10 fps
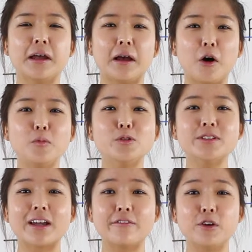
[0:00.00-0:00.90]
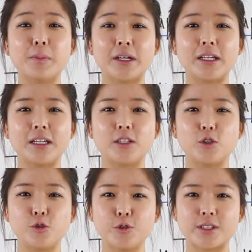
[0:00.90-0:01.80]
almost everybody
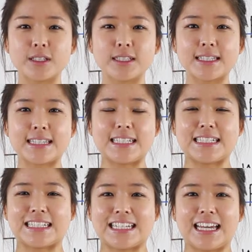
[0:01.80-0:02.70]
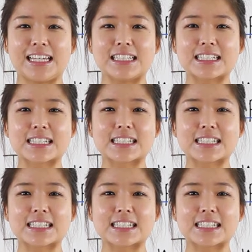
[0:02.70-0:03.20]
uses these days.